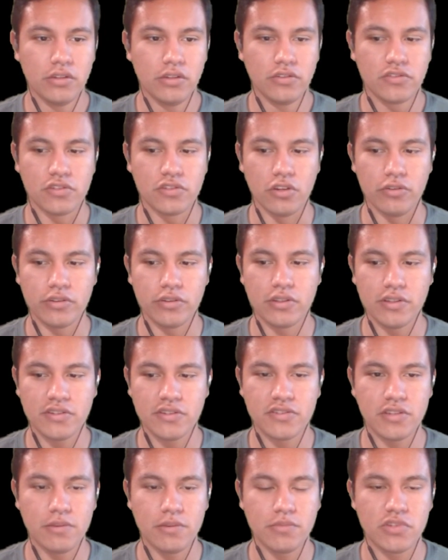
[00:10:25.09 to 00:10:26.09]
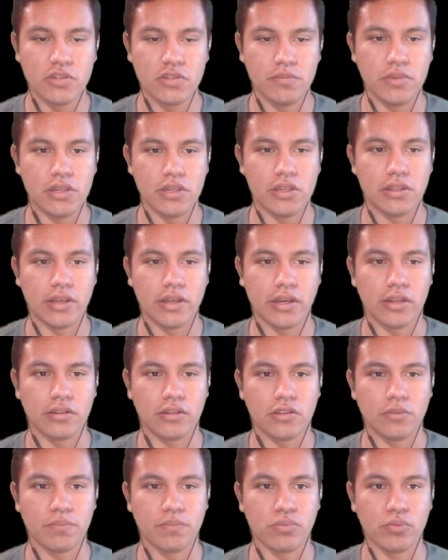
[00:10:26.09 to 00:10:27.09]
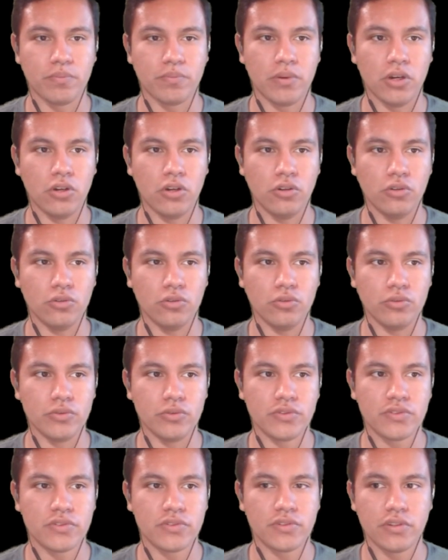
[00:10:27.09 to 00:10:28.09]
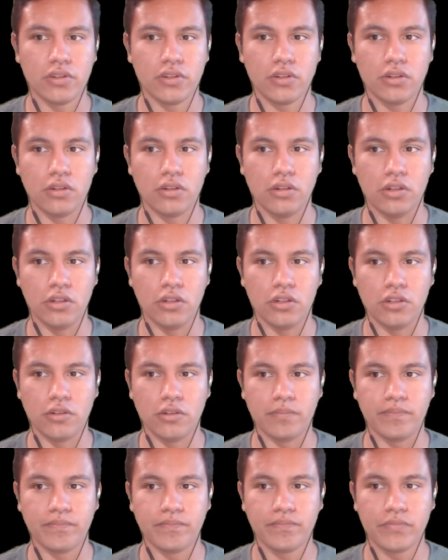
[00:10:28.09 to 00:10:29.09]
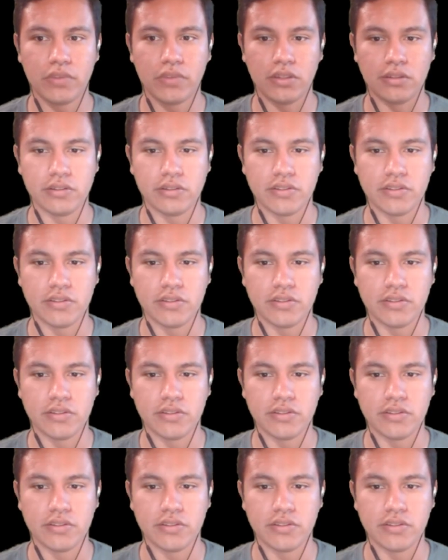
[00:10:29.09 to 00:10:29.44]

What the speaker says: So it does seem to me that the proposed, at